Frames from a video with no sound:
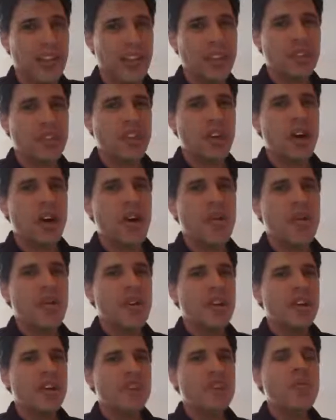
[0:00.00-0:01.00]
So
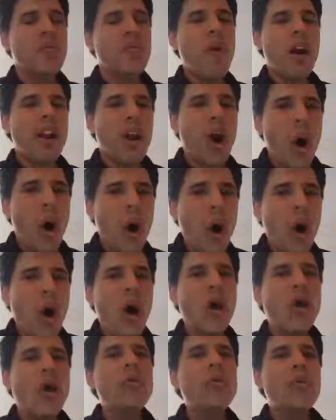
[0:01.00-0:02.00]
you want to
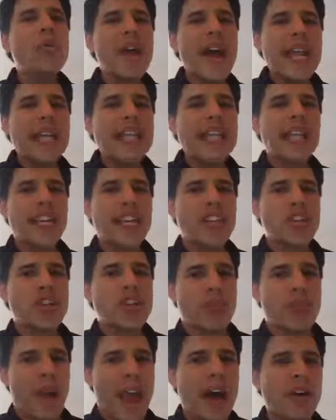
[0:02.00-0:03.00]
already lay the
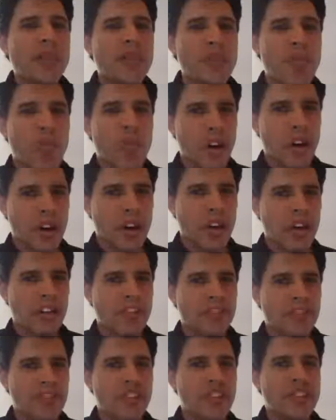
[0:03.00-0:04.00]
groundwork
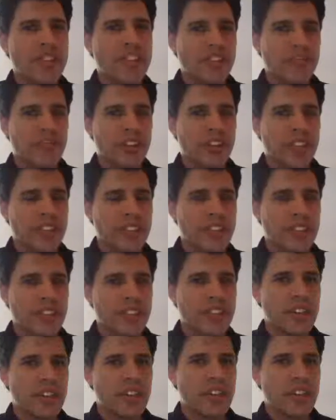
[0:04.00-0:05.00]
for
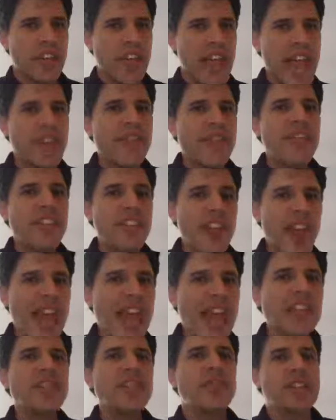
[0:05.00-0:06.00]
difference, and
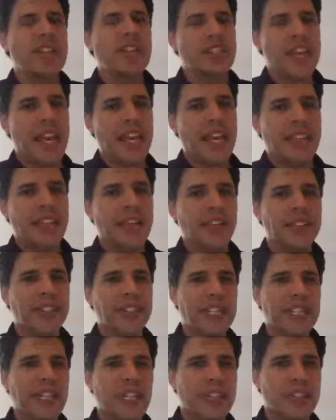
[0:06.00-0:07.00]
then you can take the
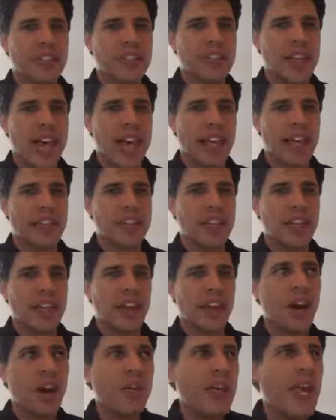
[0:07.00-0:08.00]
LD kids aside and
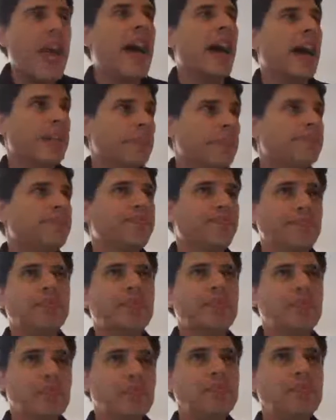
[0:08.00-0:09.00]
say, oh yeah,
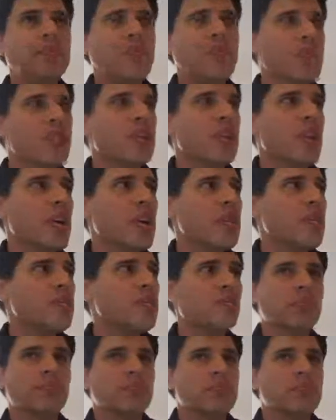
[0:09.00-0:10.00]
so
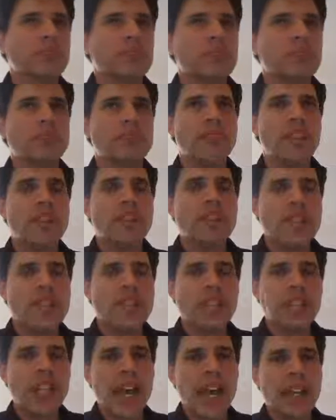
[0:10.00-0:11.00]
you're
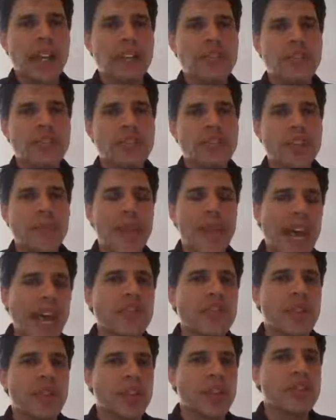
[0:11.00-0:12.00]
just like Jimi
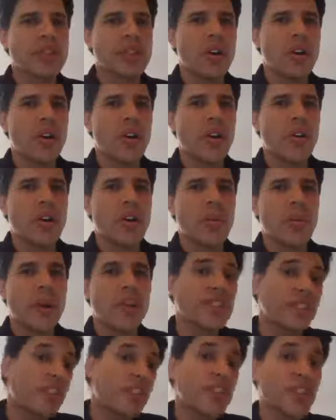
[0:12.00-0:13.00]
Hendrix or
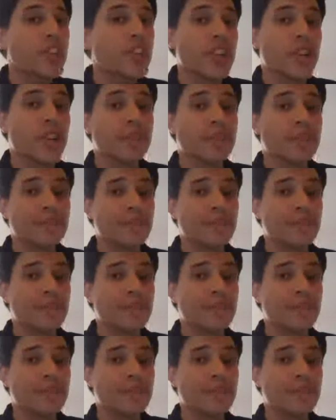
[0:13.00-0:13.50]
Winston Churchill.